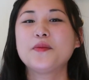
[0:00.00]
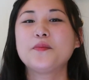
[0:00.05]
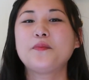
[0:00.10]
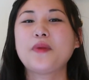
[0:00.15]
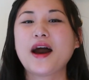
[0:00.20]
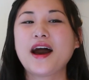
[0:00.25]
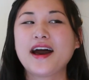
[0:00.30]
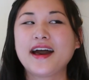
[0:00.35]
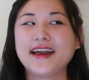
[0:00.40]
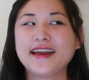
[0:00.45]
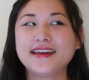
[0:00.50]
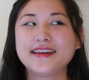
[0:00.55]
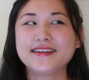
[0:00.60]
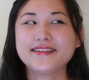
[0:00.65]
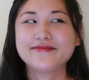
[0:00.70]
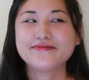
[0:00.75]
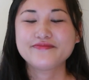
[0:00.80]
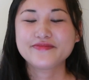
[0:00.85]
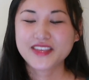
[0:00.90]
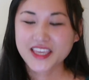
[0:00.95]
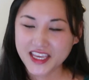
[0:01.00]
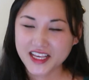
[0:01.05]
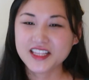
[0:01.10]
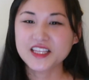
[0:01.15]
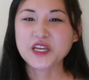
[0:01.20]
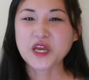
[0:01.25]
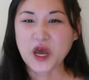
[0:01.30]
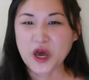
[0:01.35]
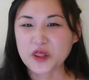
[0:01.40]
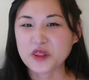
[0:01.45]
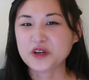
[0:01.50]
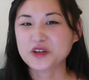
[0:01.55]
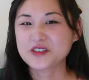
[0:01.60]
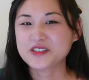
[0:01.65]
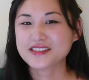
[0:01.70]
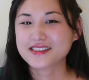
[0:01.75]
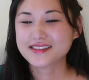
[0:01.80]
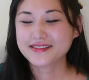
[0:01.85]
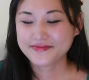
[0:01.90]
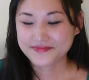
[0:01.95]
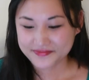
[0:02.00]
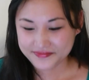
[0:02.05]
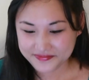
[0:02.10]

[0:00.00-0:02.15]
by killing others.